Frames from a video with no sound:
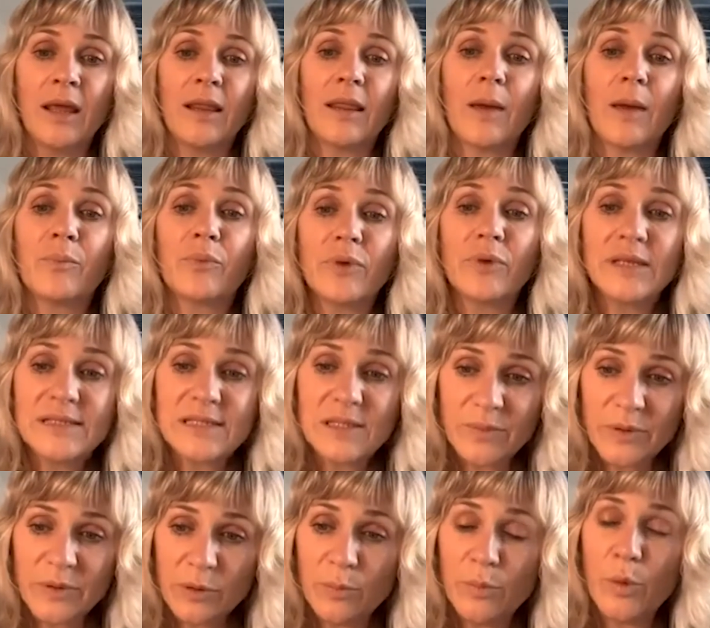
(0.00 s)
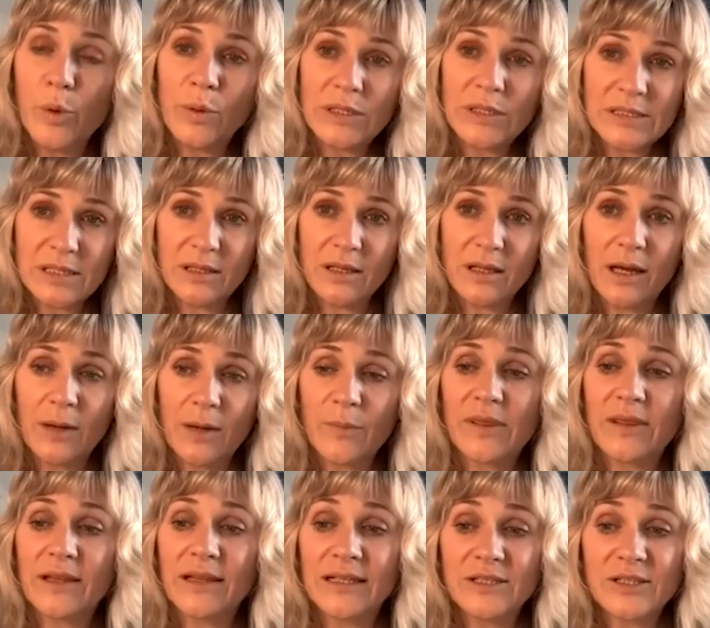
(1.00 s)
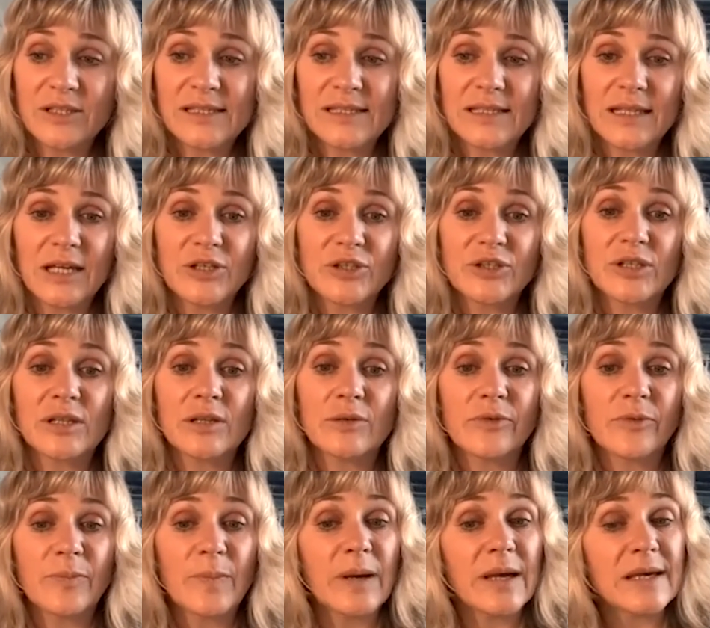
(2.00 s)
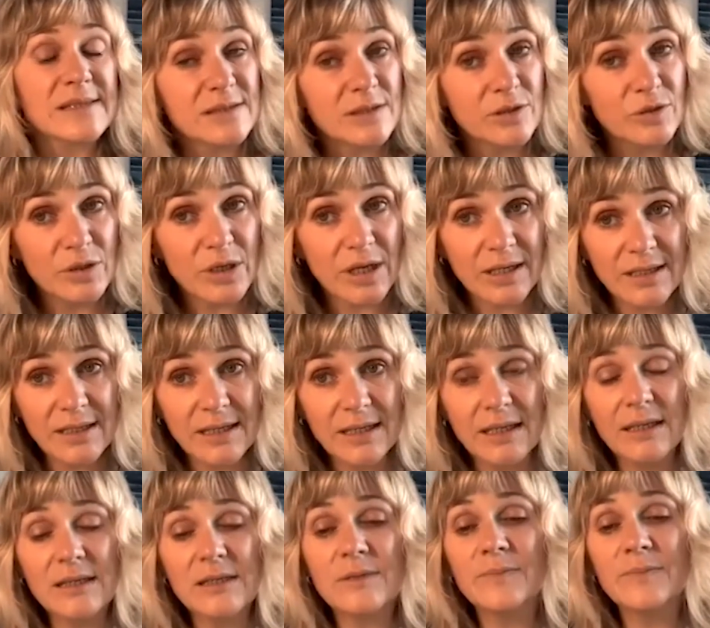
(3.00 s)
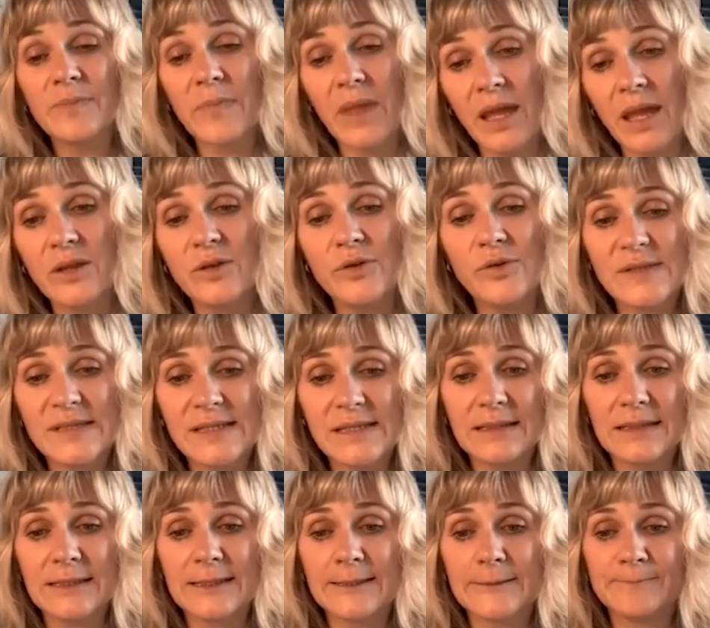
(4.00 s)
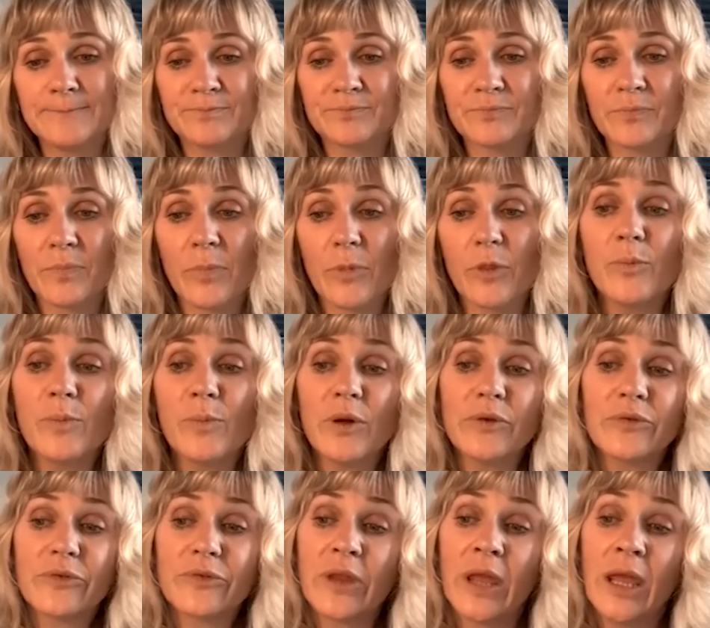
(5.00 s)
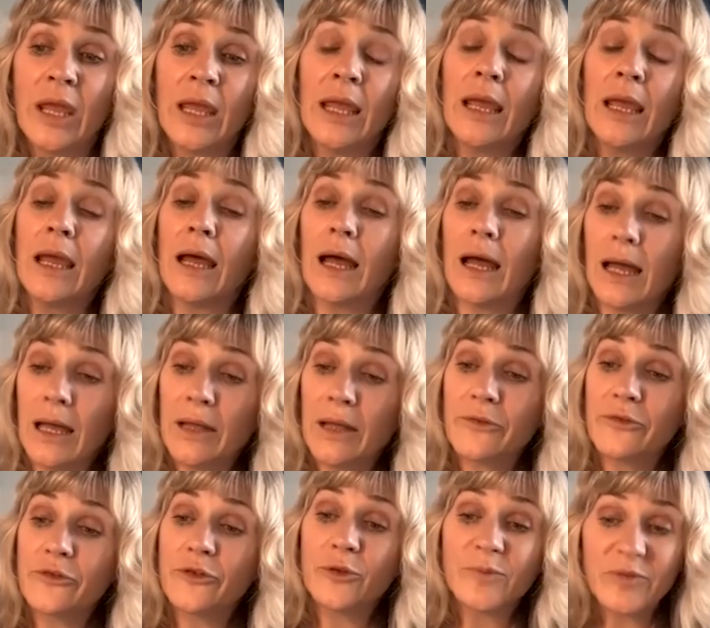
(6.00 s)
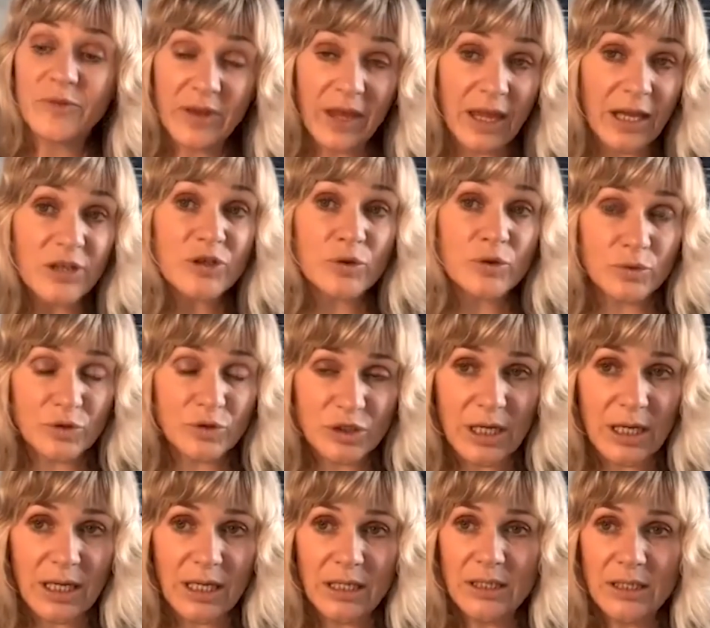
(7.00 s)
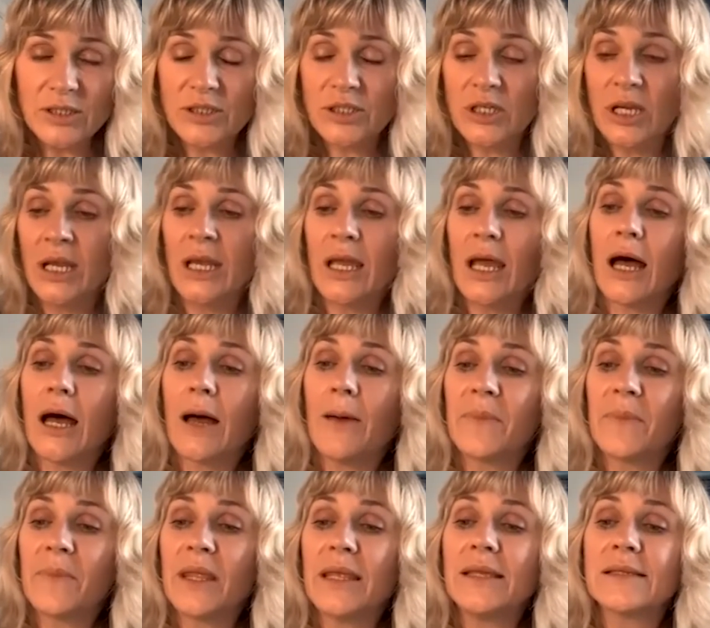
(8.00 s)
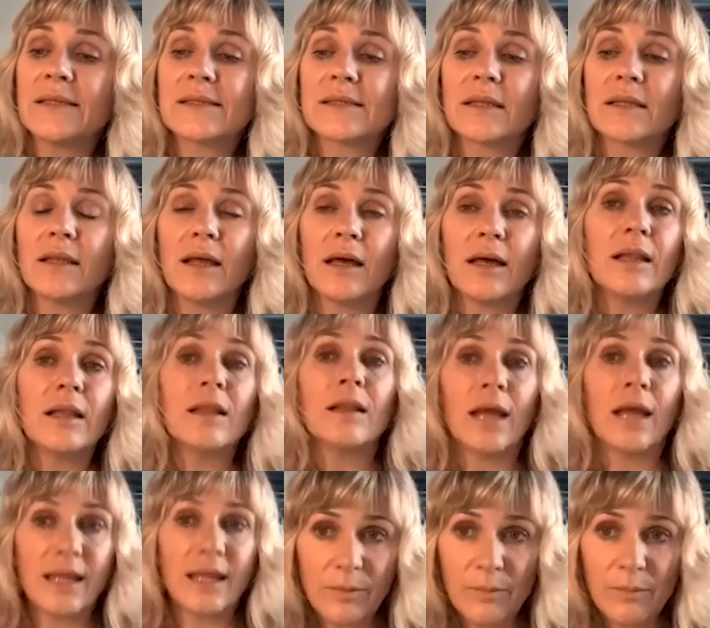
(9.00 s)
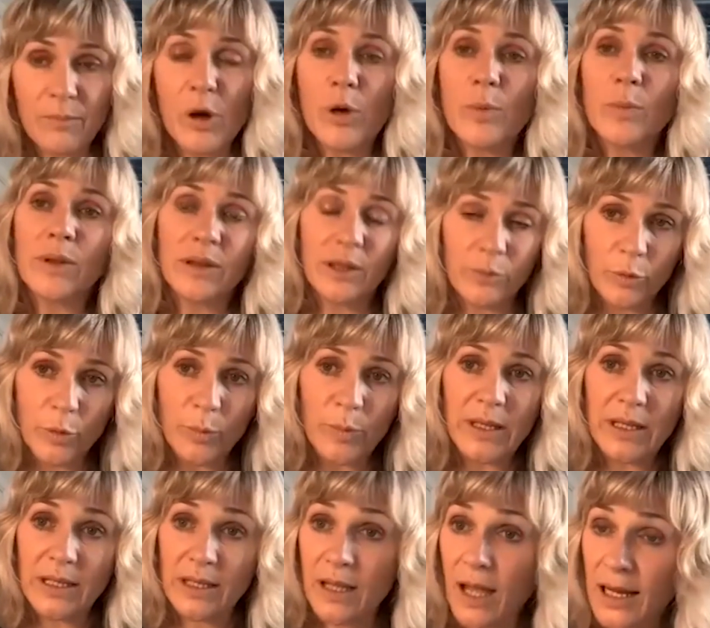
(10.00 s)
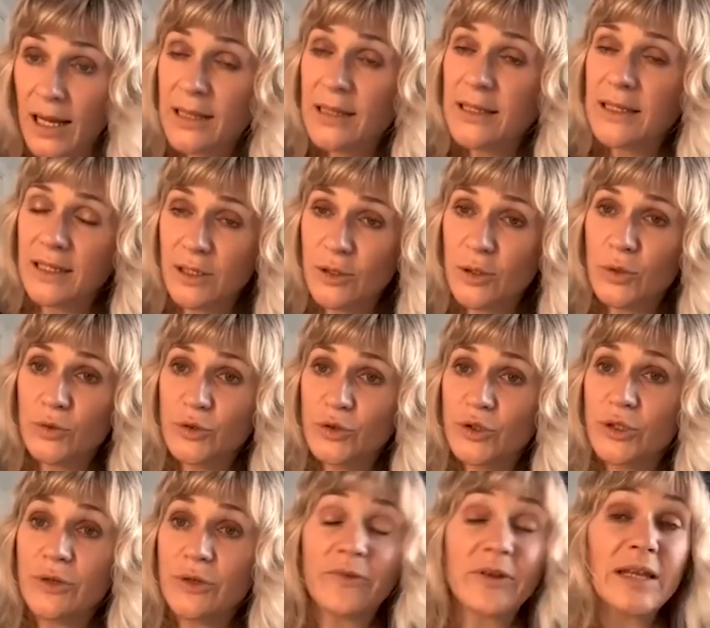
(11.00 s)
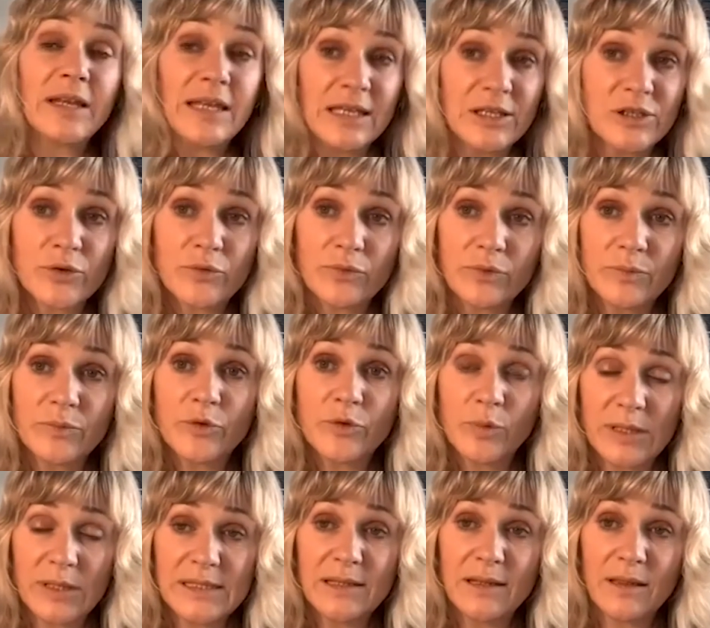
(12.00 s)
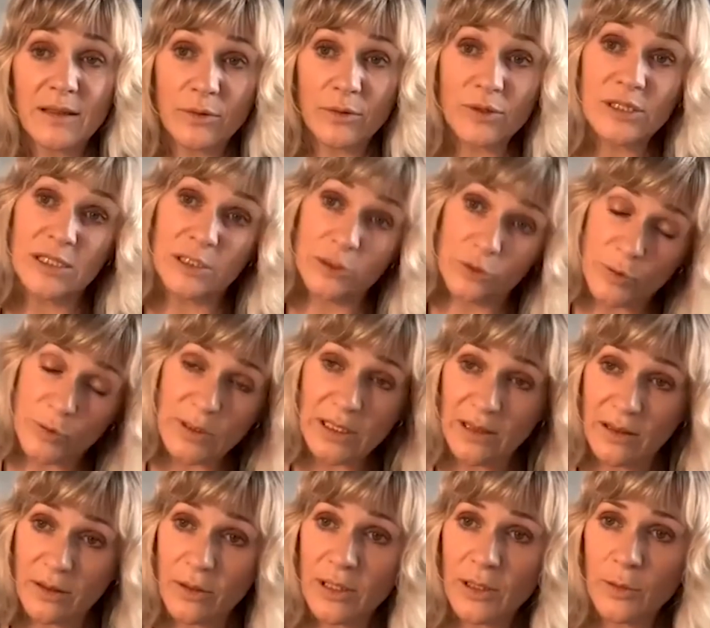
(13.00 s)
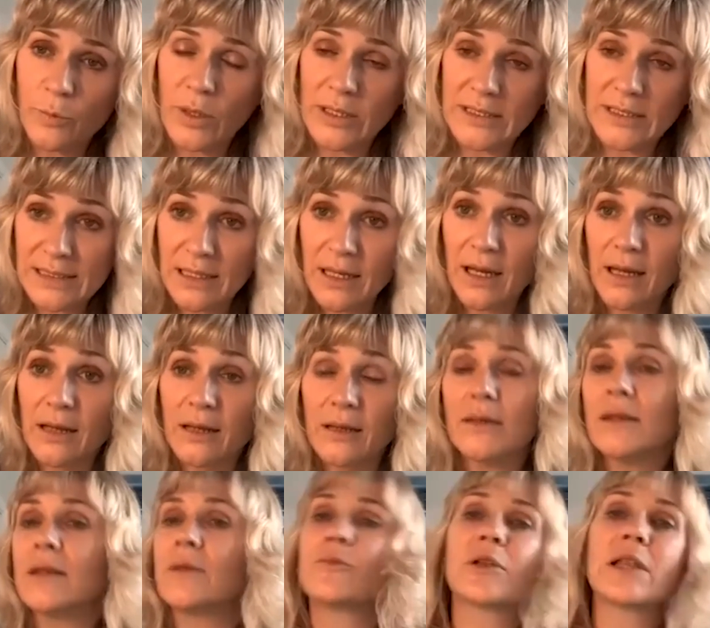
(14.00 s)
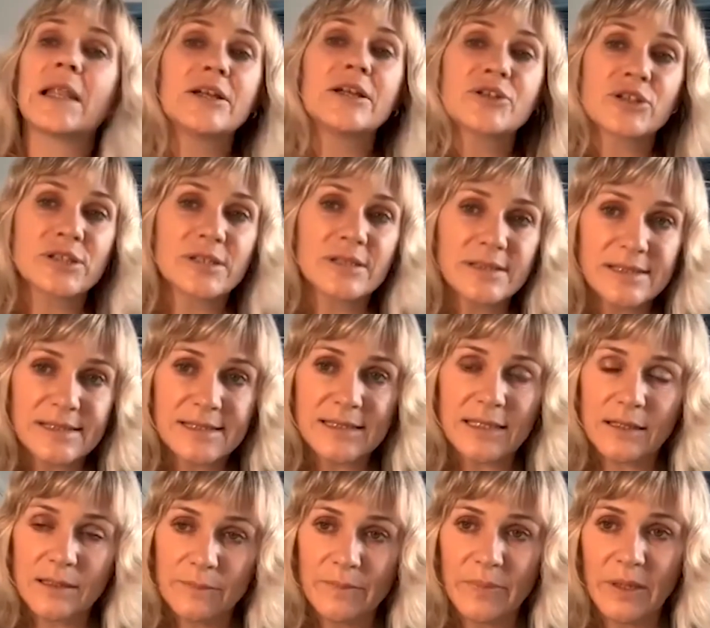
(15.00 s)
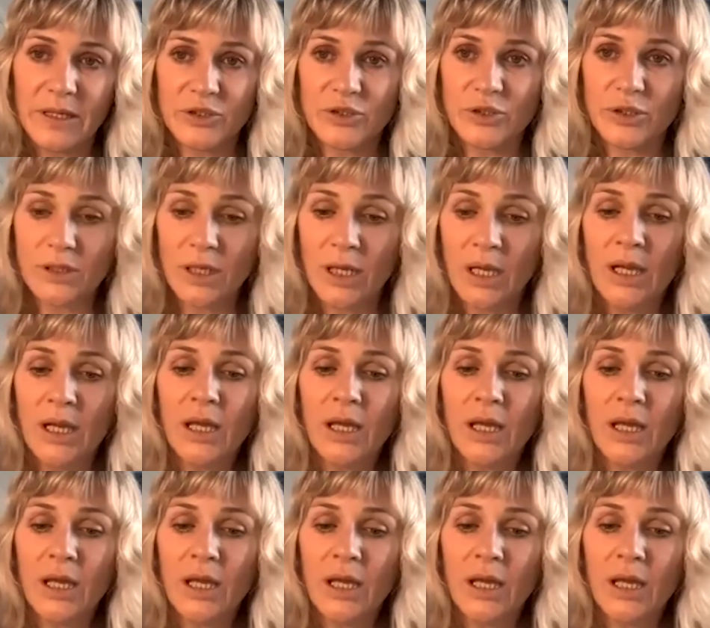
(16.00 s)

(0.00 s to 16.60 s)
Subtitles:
That brings the bill more into line with the legislation that was passed in the United Kingdom and New Zealand. The most substantial change is at the moment there will be a likely inclusion of an interim 2030 or 2031 target in relation to the second budget.